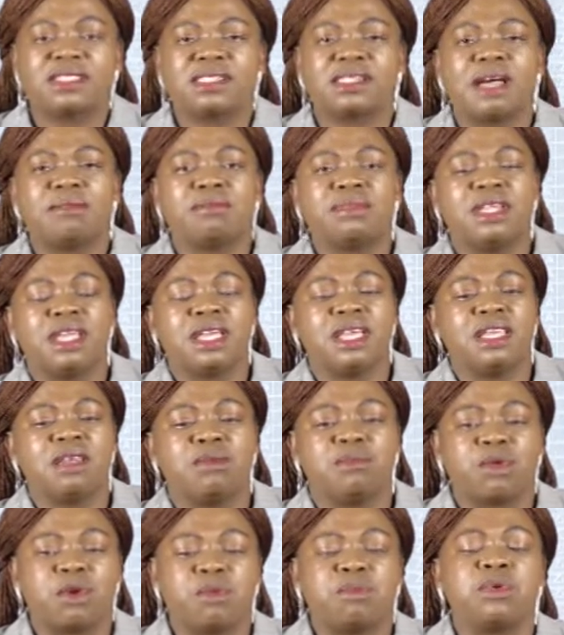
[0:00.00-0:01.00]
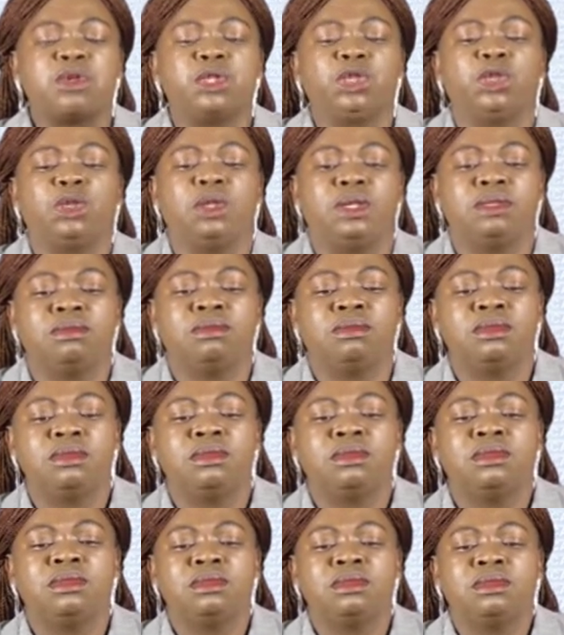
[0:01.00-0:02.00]
something in proportion
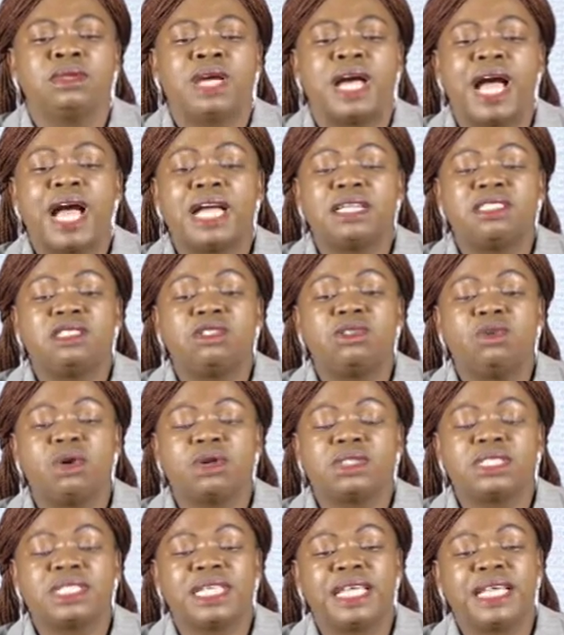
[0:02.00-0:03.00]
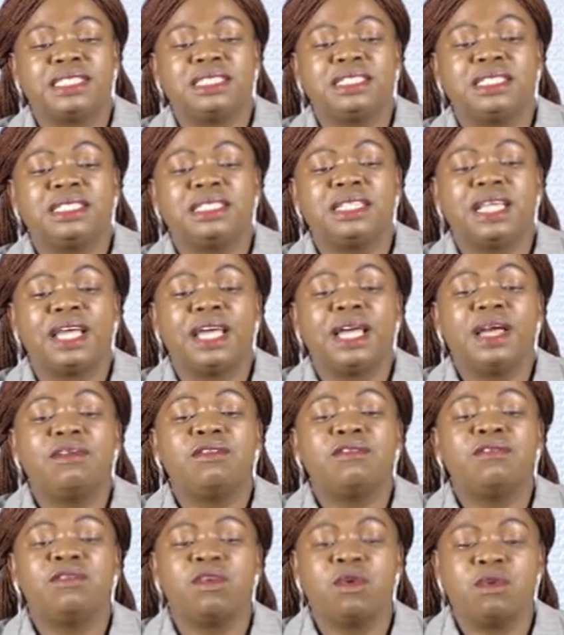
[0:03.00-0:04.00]
and not getting the
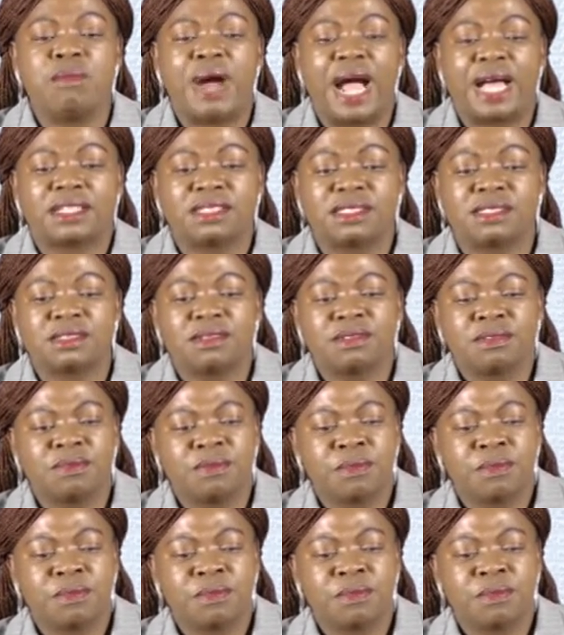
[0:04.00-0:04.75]
full marks.